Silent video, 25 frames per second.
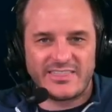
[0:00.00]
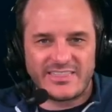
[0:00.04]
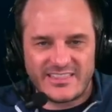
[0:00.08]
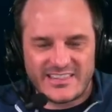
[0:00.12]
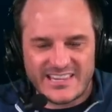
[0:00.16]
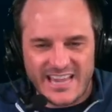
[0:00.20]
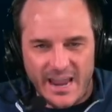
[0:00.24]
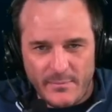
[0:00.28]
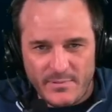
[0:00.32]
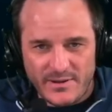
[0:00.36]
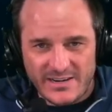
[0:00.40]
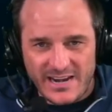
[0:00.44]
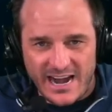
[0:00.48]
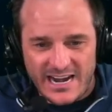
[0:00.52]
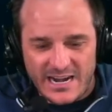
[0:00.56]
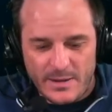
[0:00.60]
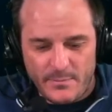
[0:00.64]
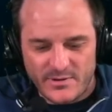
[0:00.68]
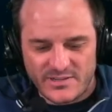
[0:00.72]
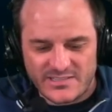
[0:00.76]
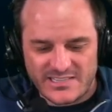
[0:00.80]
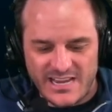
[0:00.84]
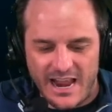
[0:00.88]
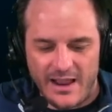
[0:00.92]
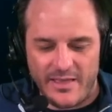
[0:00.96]
Stay up to
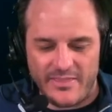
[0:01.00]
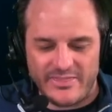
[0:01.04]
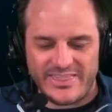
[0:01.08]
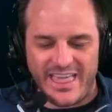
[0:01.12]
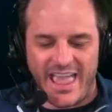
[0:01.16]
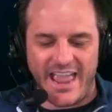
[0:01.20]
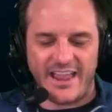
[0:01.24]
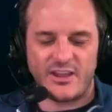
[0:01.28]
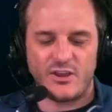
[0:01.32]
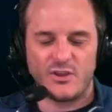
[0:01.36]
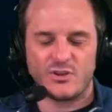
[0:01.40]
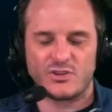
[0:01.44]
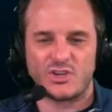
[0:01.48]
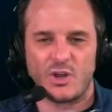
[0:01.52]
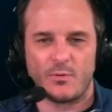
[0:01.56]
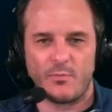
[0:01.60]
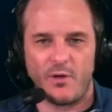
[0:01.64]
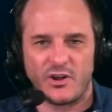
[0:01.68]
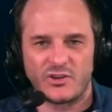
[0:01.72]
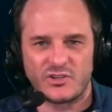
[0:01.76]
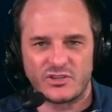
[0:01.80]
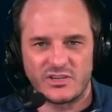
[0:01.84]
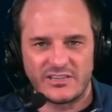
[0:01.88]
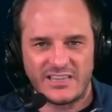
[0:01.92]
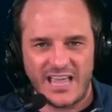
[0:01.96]
90%. Thank you so
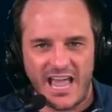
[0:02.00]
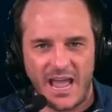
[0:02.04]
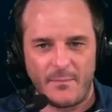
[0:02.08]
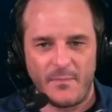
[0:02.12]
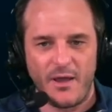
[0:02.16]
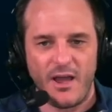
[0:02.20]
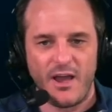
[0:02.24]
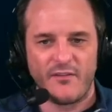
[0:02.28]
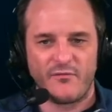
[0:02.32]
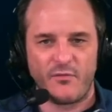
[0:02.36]
much to them